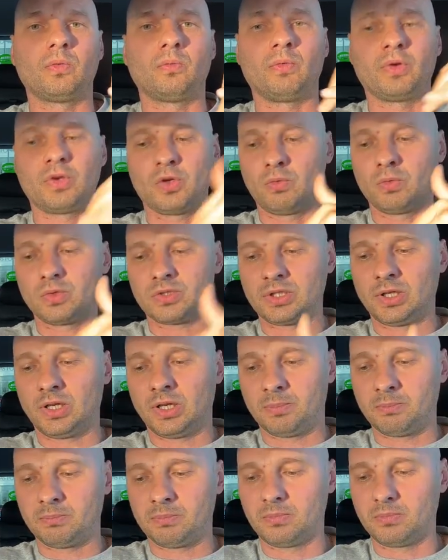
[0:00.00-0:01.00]
when you will tell
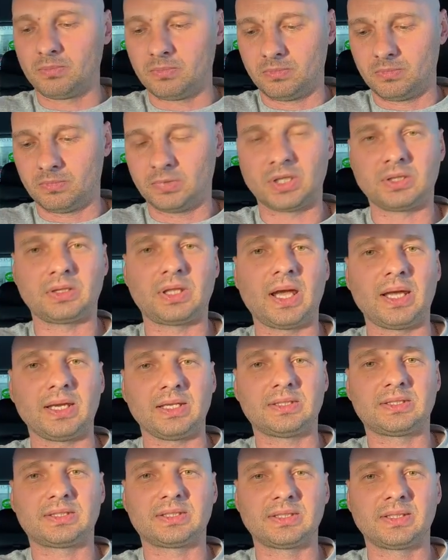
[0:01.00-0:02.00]
them the
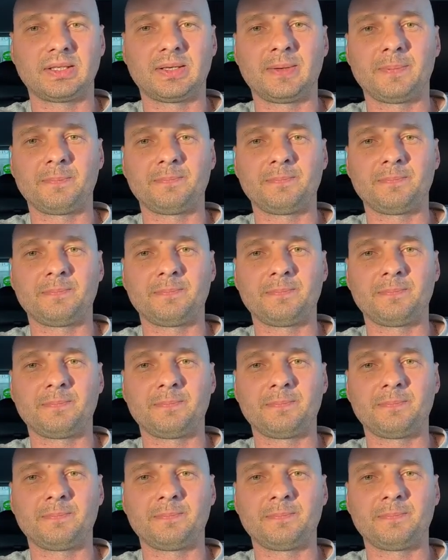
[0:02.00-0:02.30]
dates.